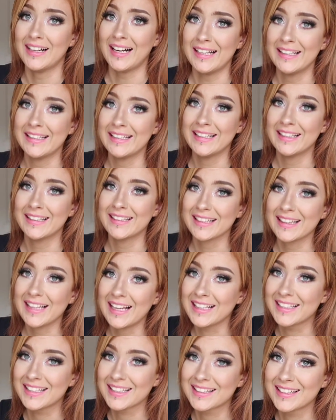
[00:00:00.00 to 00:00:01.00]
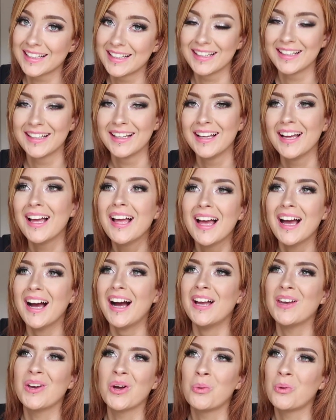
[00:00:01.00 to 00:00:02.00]
I need it to last.
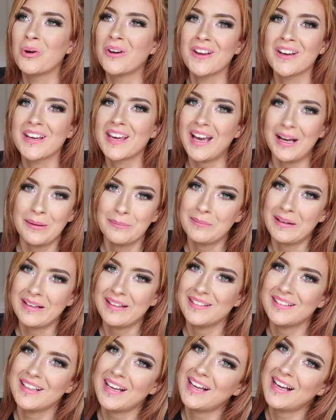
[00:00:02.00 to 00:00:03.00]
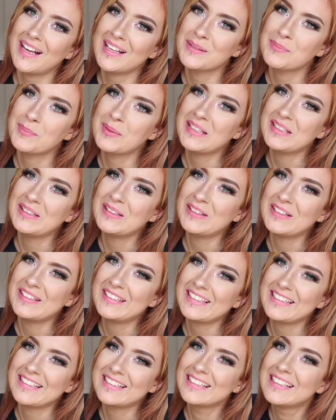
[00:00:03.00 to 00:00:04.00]
I don't want to get my SP
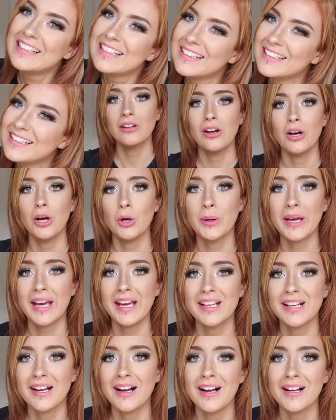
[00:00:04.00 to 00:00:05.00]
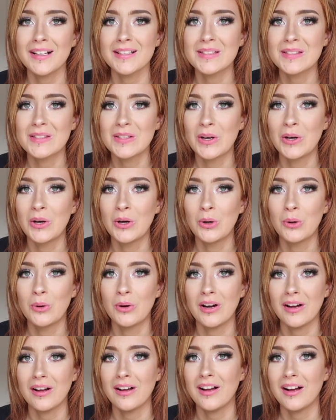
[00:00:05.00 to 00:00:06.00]
dirty. Okay guys,
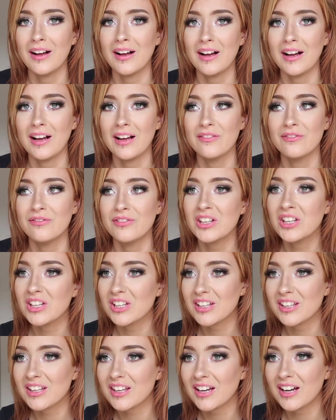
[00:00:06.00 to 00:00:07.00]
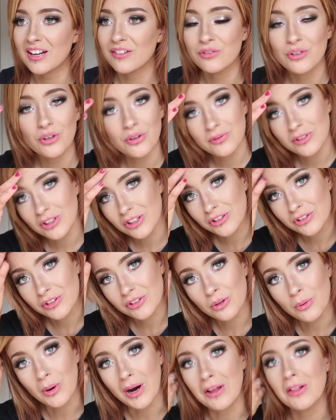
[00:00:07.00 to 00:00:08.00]
so I think I've
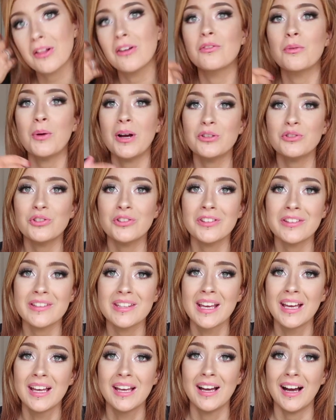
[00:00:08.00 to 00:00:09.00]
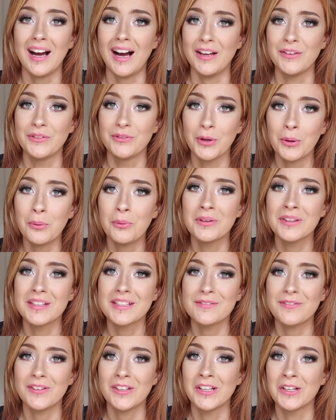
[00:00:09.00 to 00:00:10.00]
covered quite a lot of questions. I don't want
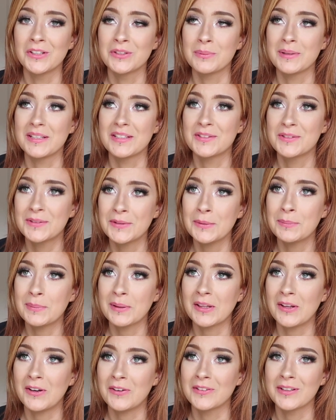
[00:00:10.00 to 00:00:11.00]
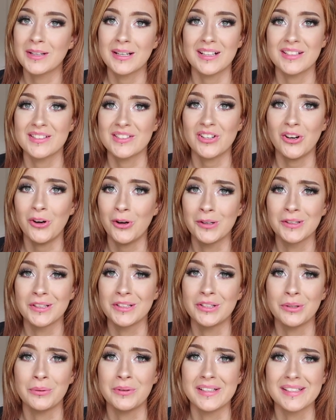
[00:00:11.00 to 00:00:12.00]
this video to be super long because all
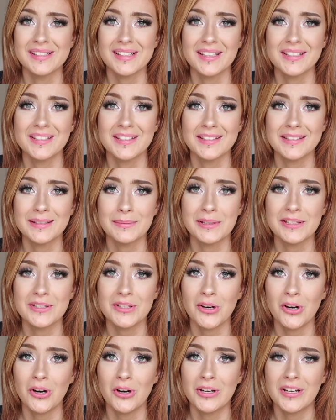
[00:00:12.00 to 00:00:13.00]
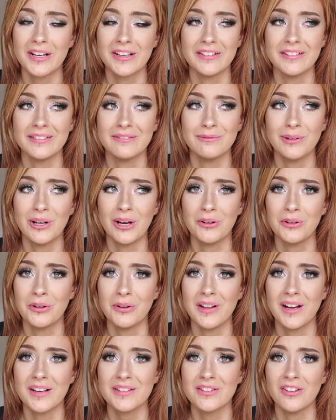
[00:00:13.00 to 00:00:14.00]
you're doing is listening to me talk, and we all
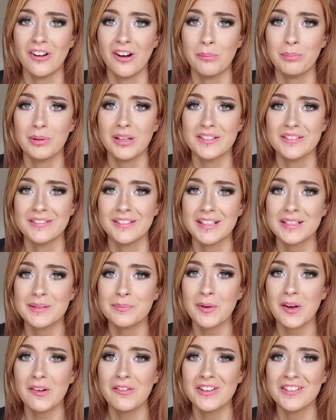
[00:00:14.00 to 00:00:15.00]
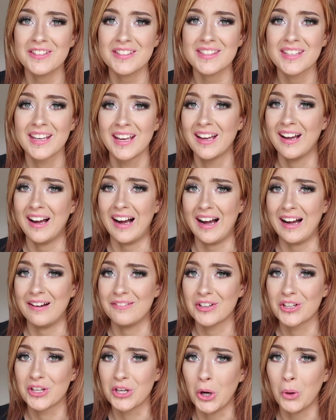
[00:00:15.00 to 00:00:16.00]
know that's not a pleasant experience. I
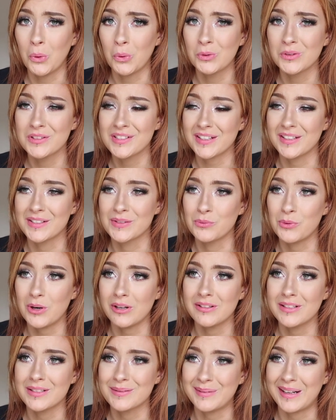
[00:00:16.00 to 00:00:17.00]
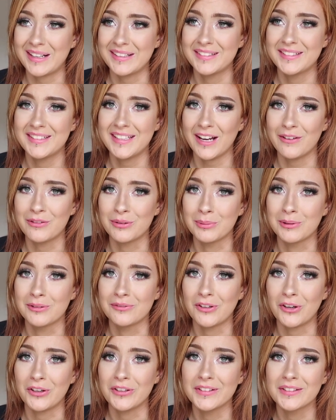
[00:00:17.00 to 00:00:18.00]
have a cold as well as my
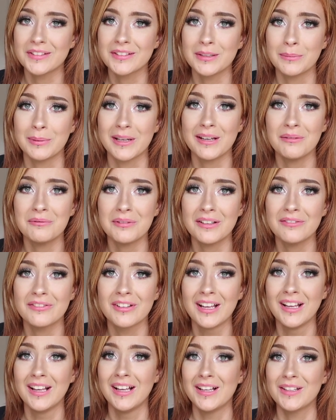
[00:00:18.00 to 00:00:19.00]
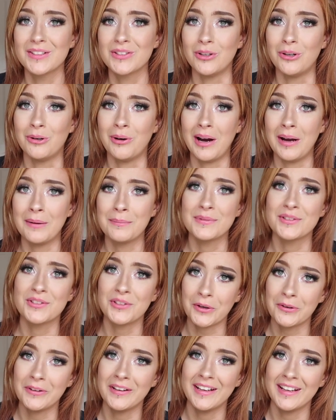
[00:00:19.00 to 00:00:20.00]
terrible voice to begin with, so I'm
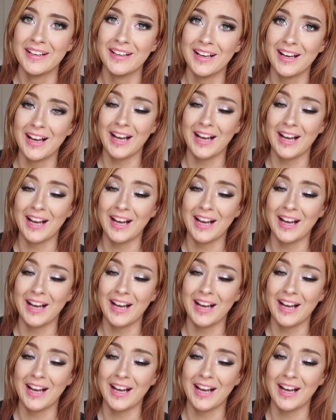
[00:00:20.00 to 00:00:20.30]
sorry.